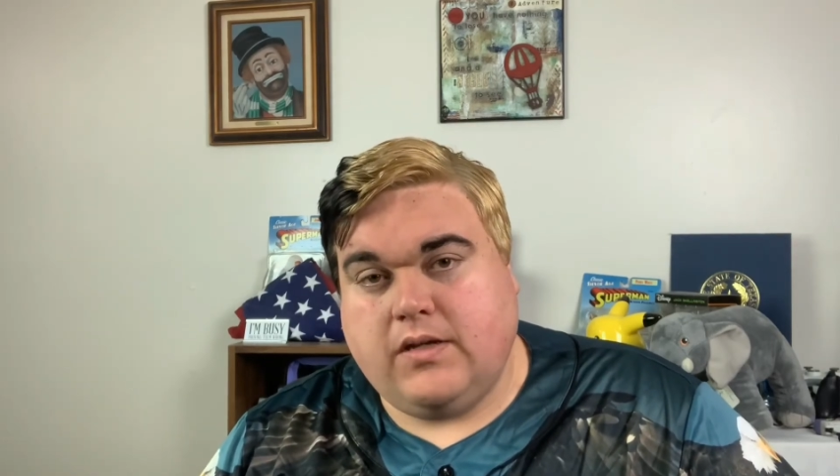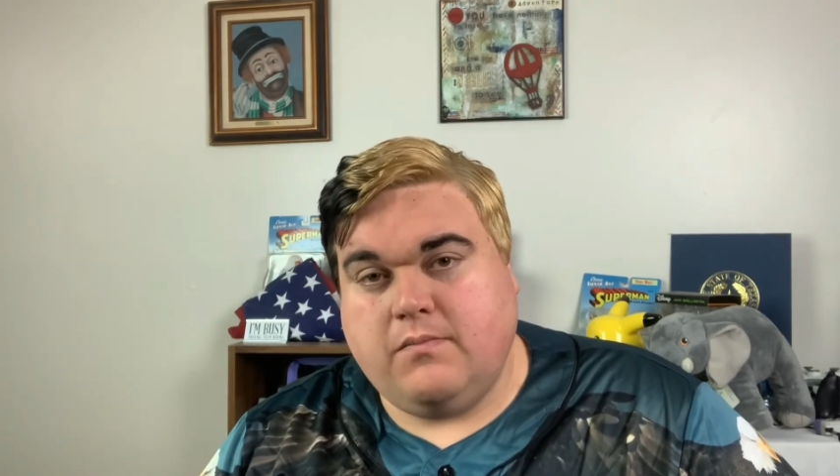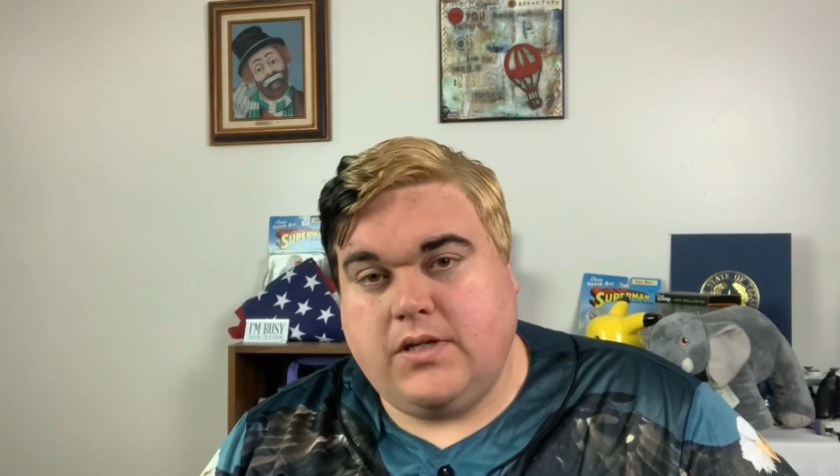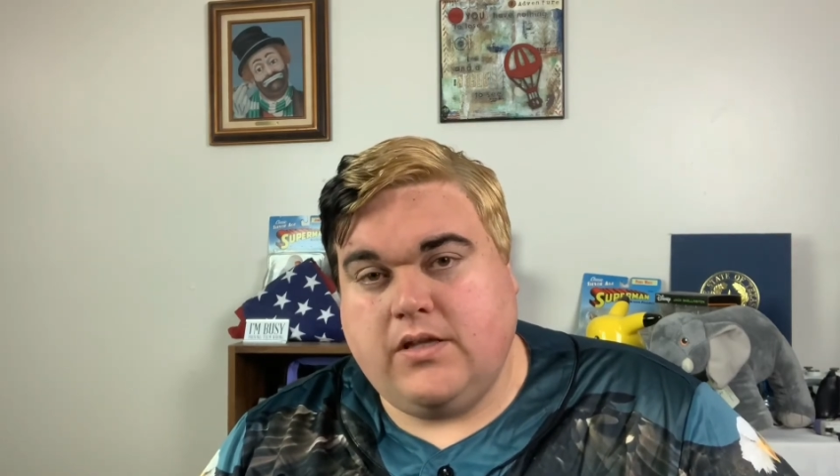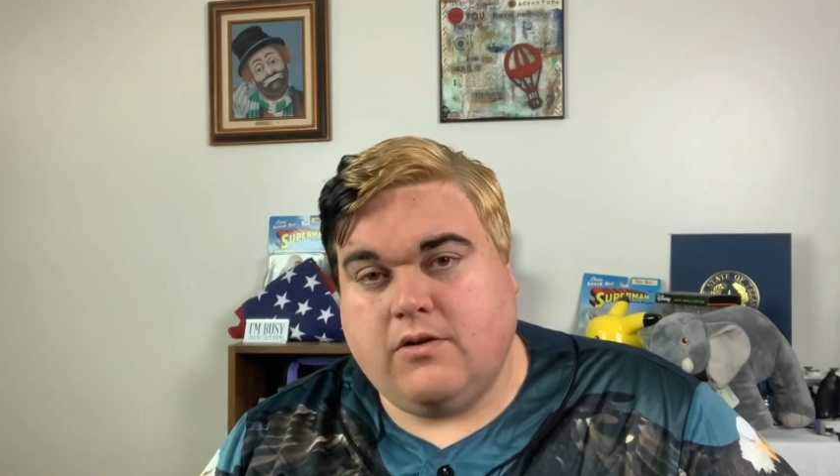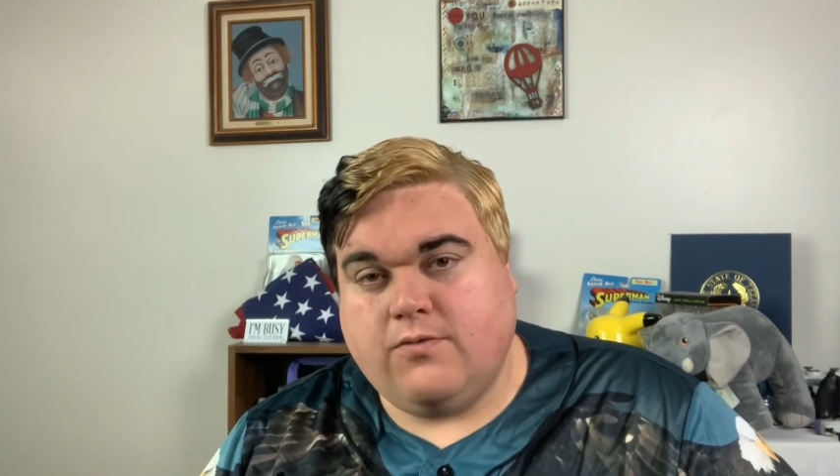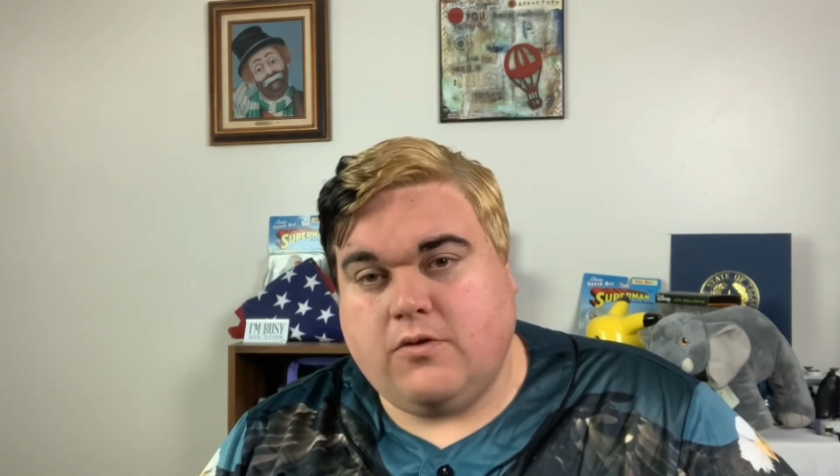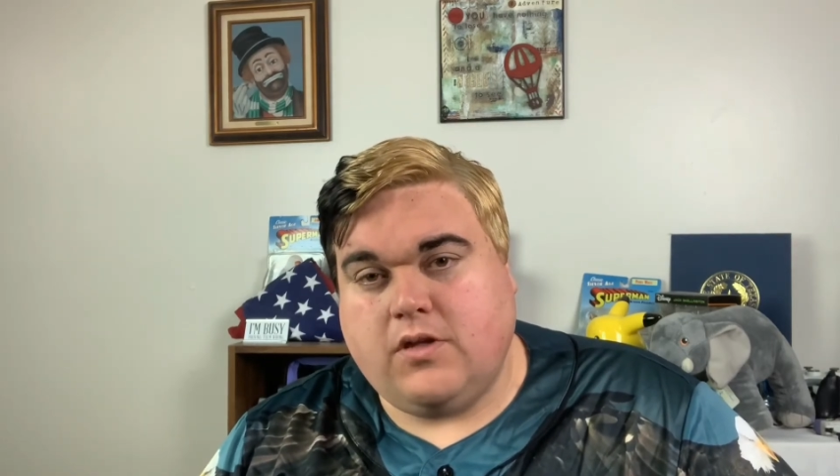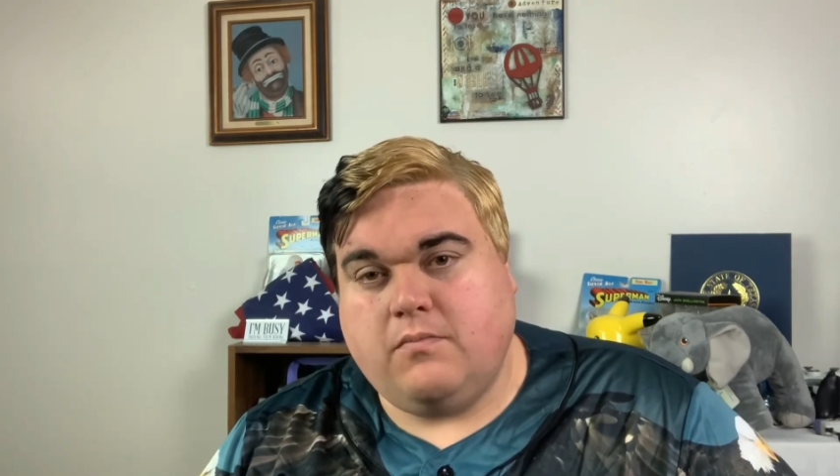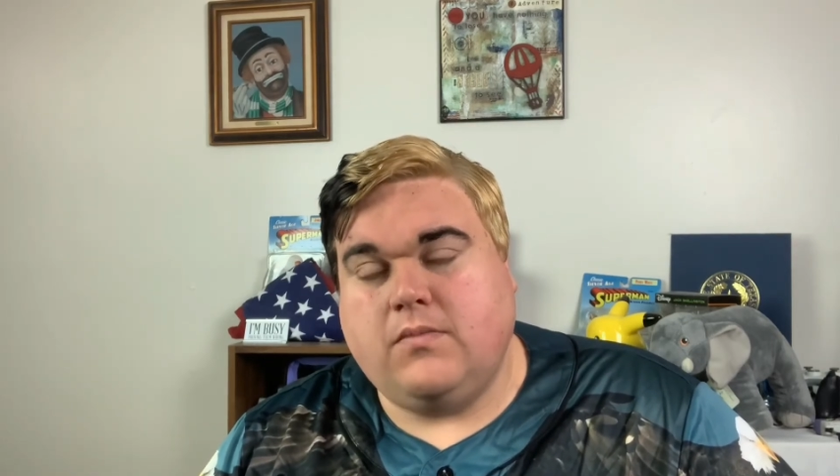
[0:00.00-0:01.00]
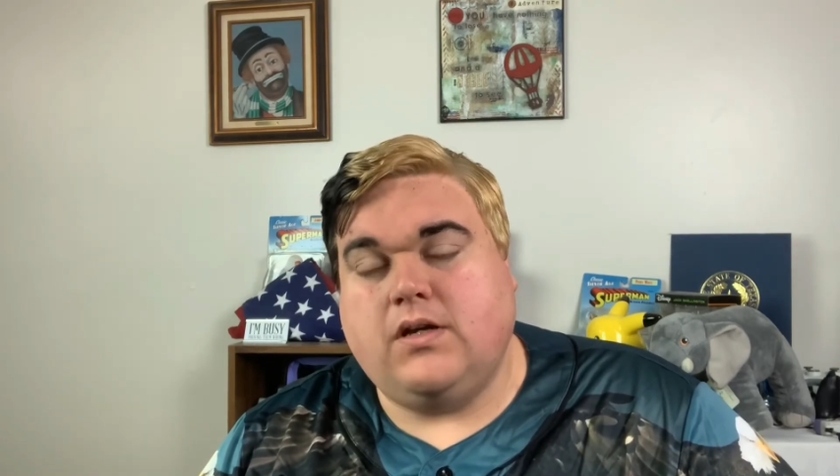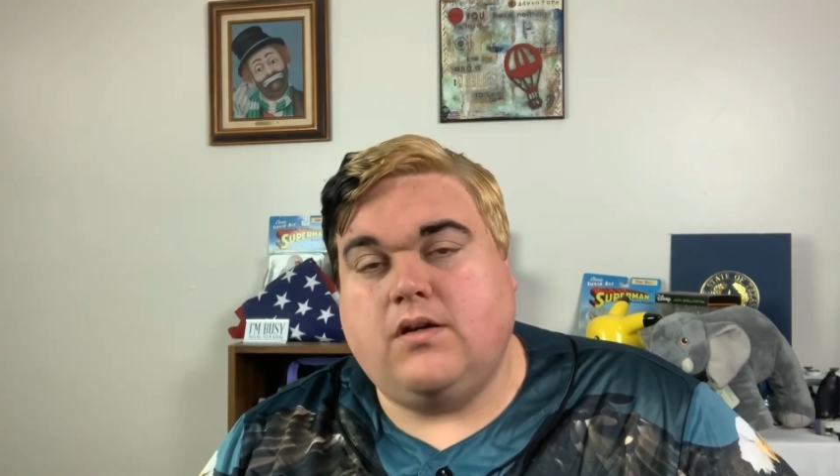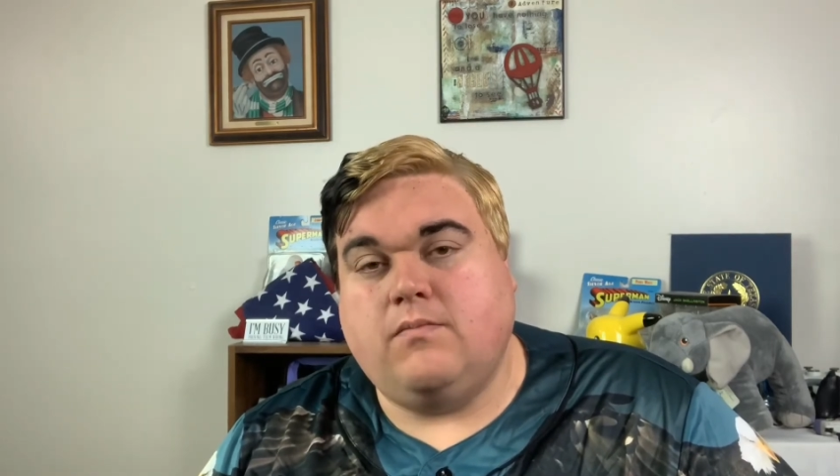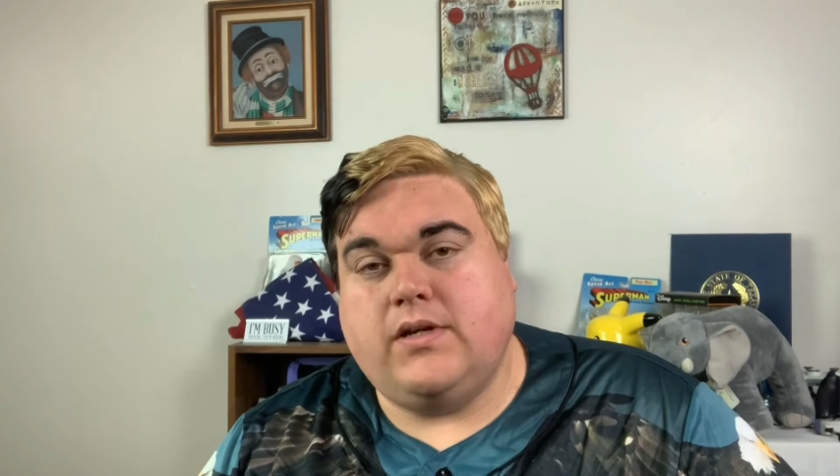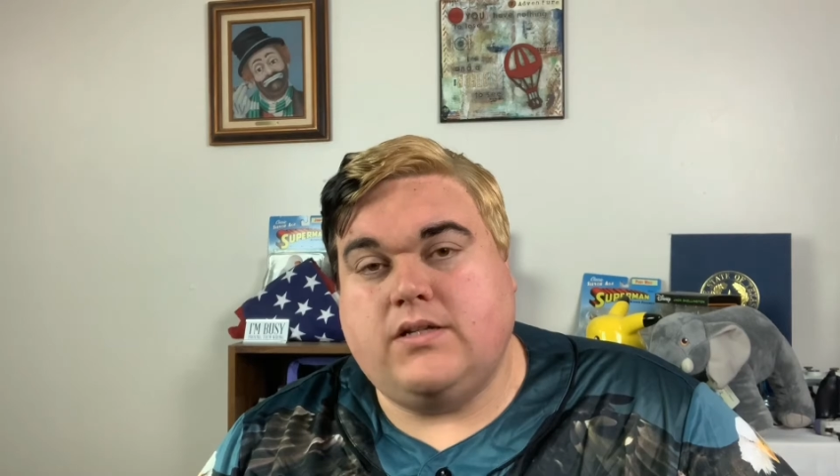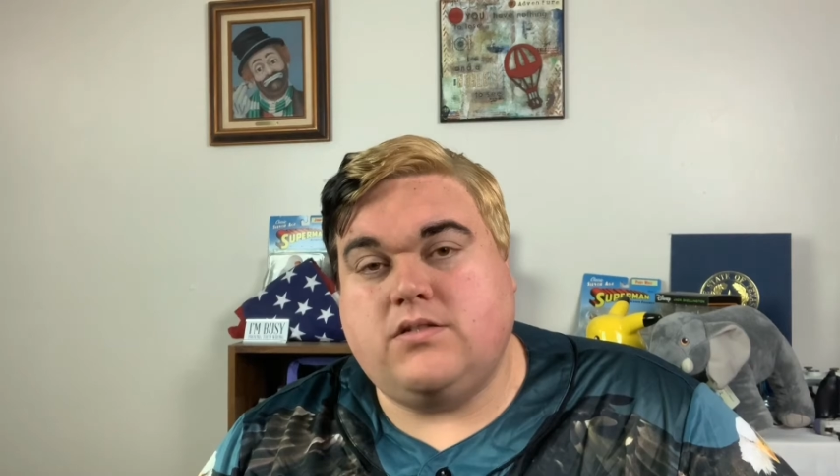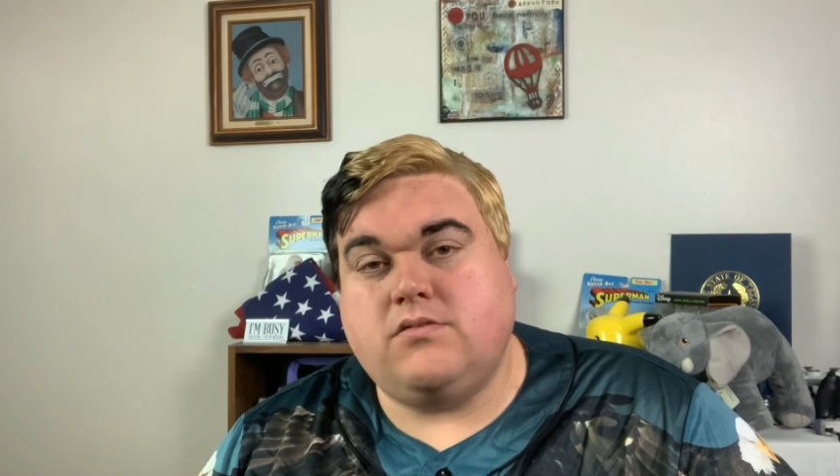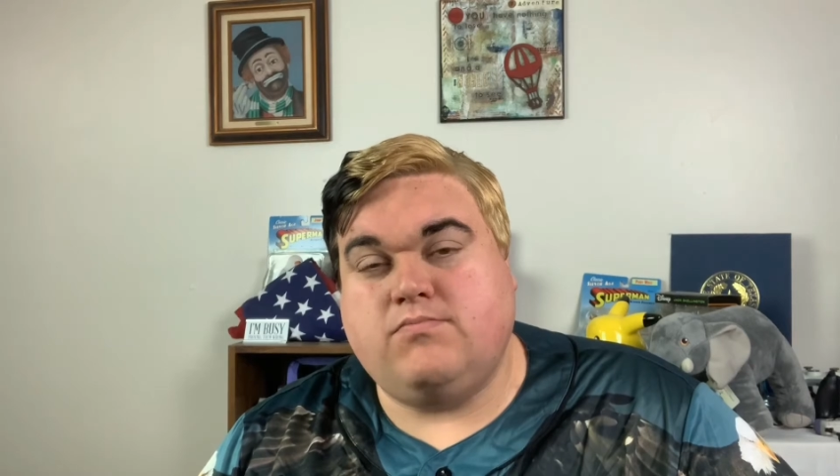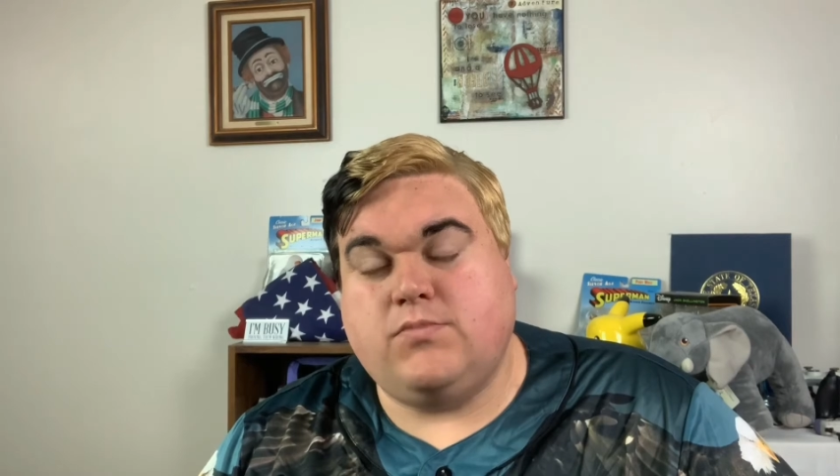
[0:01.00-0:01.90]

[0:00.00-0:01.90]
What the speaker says: and be there for them as